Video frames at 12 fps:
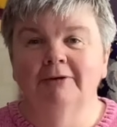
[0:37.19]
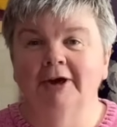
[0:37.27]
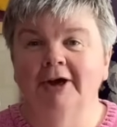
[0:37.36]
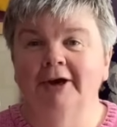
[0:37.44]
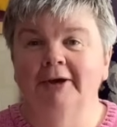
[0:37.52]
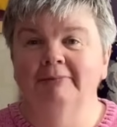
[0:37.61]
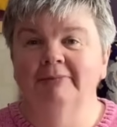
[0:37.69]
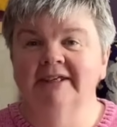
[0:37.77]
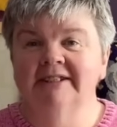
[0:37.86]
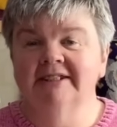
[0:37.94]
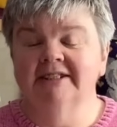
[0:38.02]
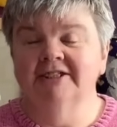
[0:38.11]

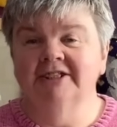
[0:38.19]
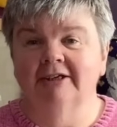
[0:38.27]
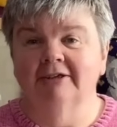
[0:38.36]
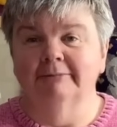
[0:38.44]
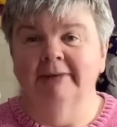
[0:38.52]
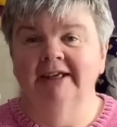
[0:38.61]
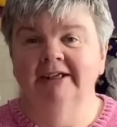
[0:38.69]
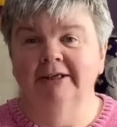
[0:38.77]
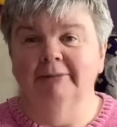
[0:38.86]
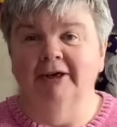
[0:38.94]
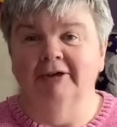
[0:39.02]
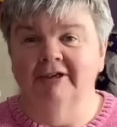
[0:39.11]
This is a channel mainly
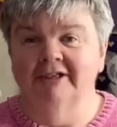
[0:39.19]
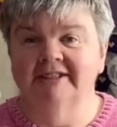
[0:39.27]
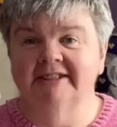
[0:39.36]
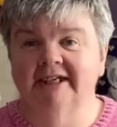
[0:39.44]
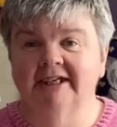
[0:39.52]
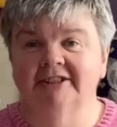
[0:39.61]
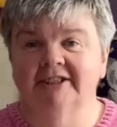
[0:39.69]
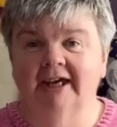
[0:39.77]
about cross stitch,